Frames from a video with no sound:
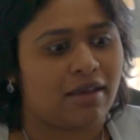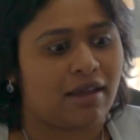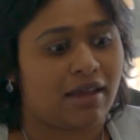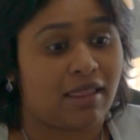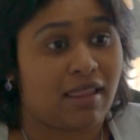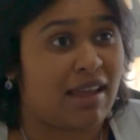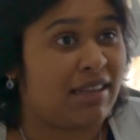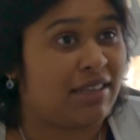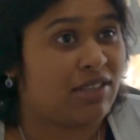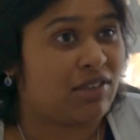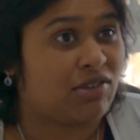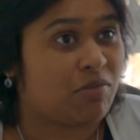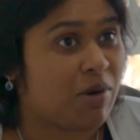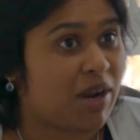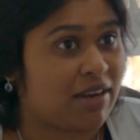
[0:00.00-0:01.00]
I like
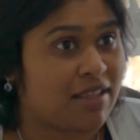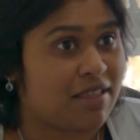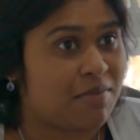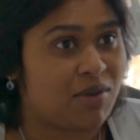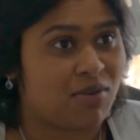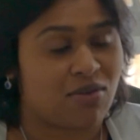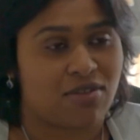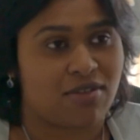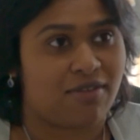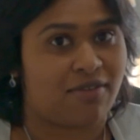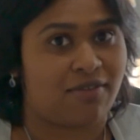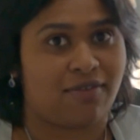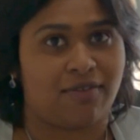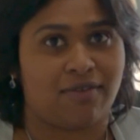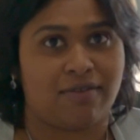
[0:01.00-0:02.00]
general practice because of
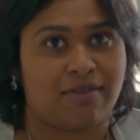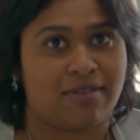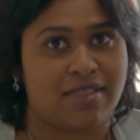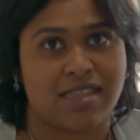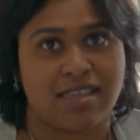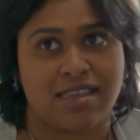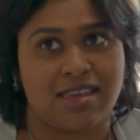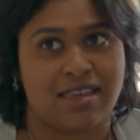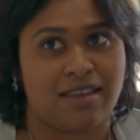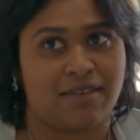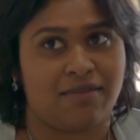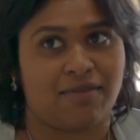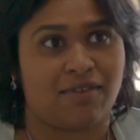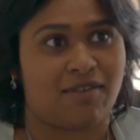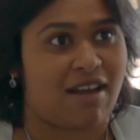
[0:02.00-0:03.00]
the
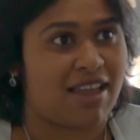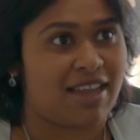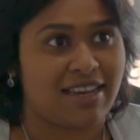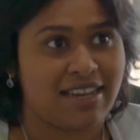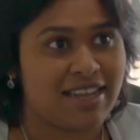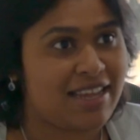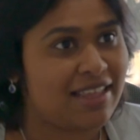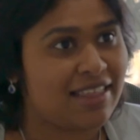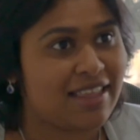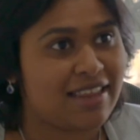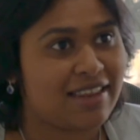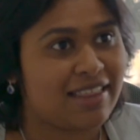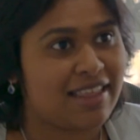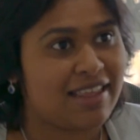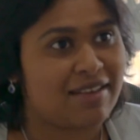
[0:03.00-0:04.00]
variety that
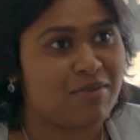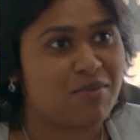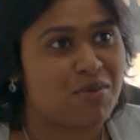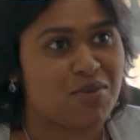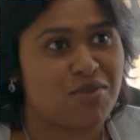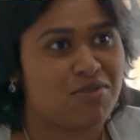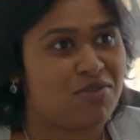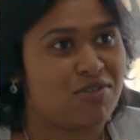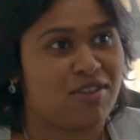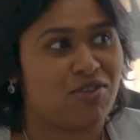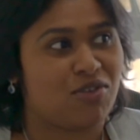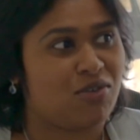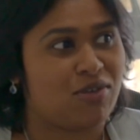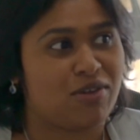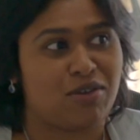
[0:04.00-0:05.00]
walks through the
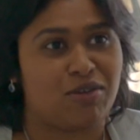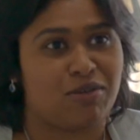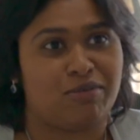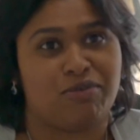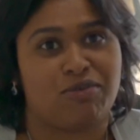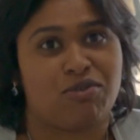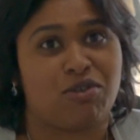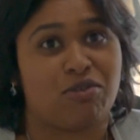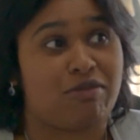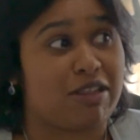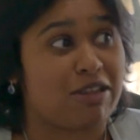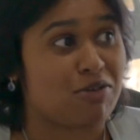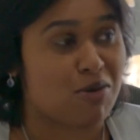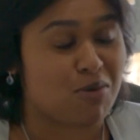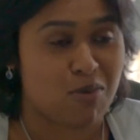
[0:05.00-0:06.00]
door. You don't
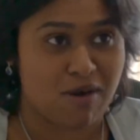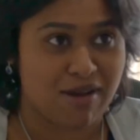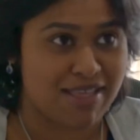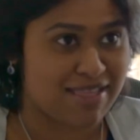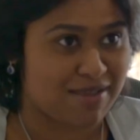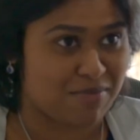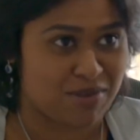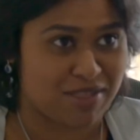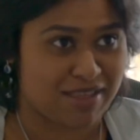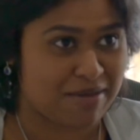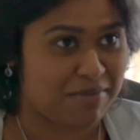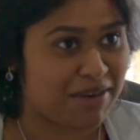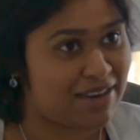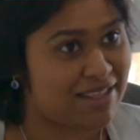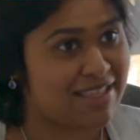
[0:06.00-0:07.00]
really know why someone's
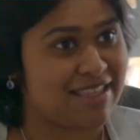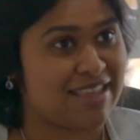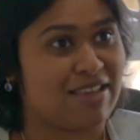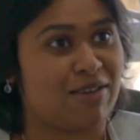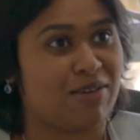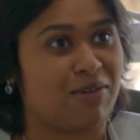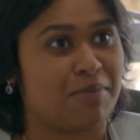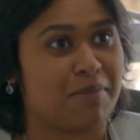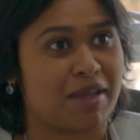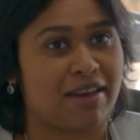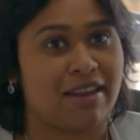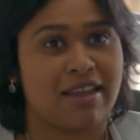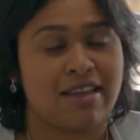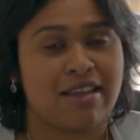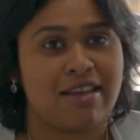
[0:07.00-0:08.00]
coming to see you, but
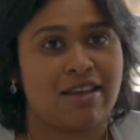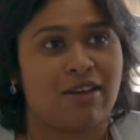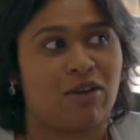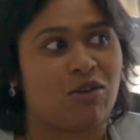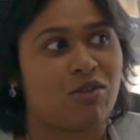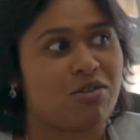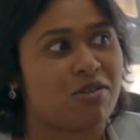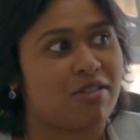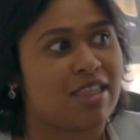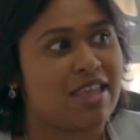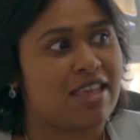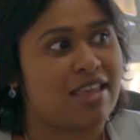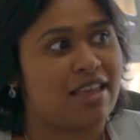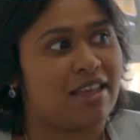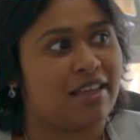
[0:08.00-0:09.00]
also
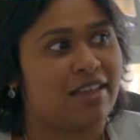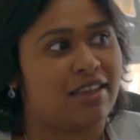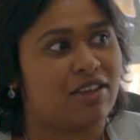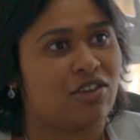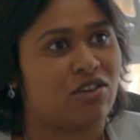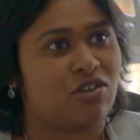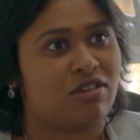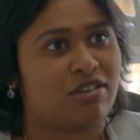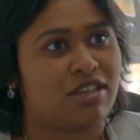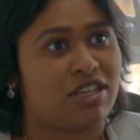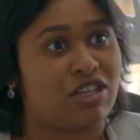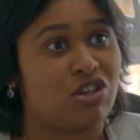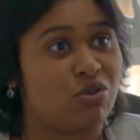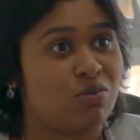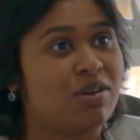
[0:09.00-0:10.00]
the
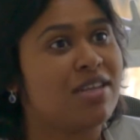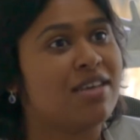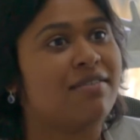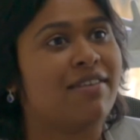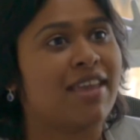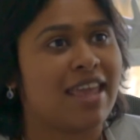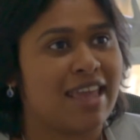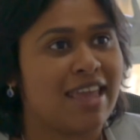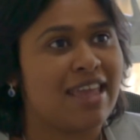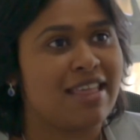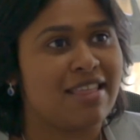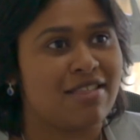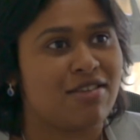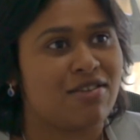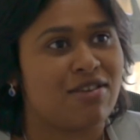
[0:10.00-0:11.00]
continuity of care,
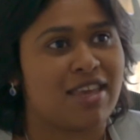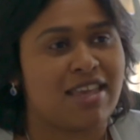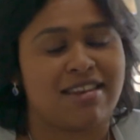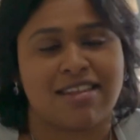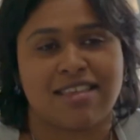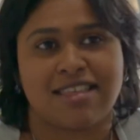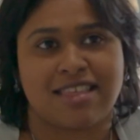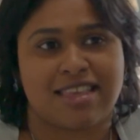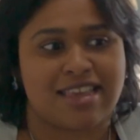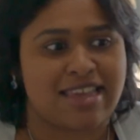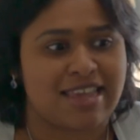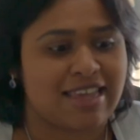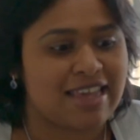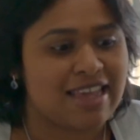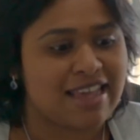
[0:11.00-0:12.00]
so you get to
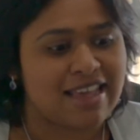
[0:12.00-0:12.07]
see